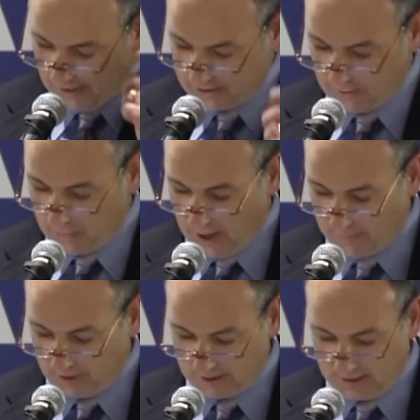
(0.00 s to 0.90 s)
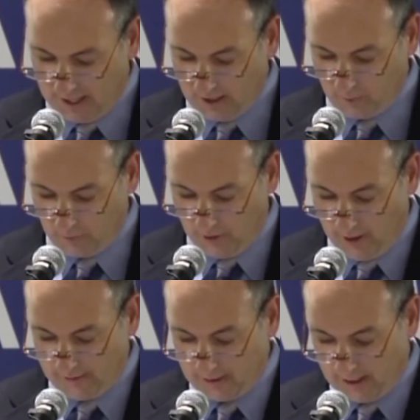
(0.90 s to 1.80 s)
The flight that Bobby and Gail were
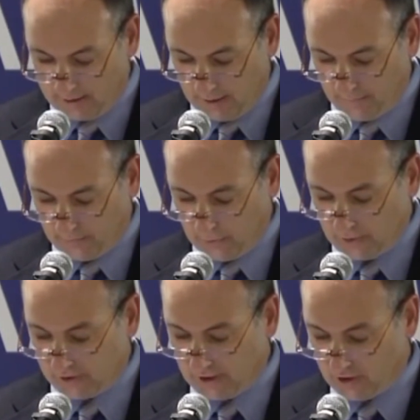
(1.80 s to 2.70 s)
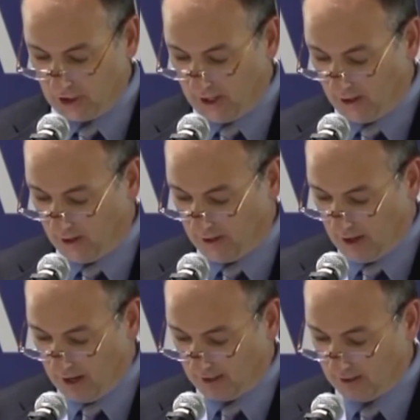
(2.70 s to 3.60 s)
on the night they flew to see JR
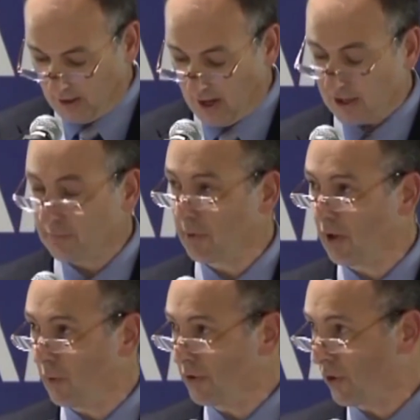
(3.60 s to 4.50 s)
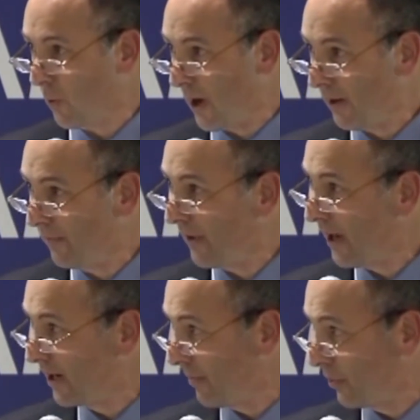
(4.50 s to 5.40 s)
in the hospital was Hawaiian
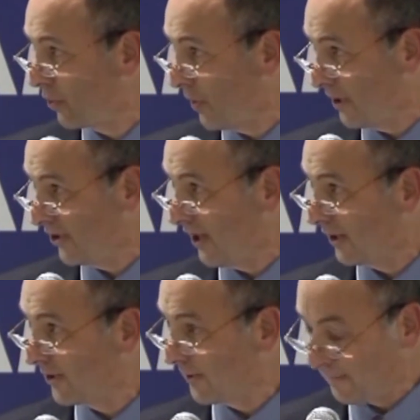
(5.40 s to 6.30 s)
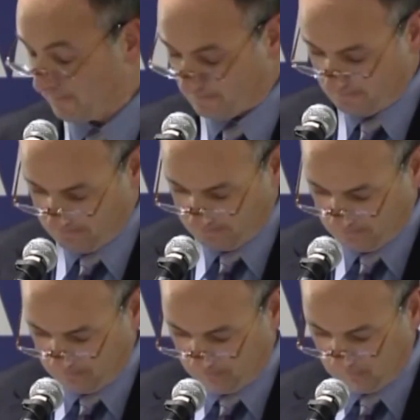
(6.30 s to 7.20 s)
flight number 26.
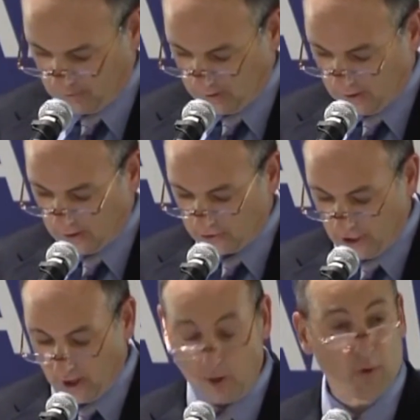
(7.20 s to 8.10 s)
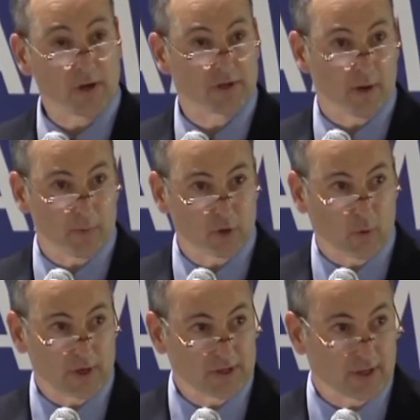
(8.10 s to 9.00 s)
JR wears number
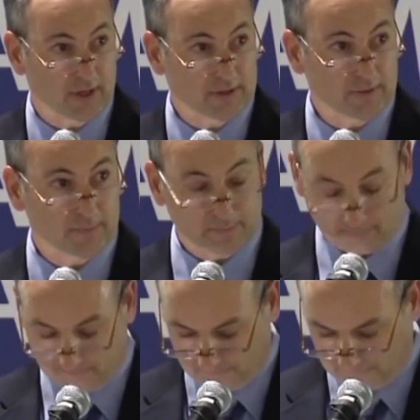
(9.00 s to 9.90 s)
26.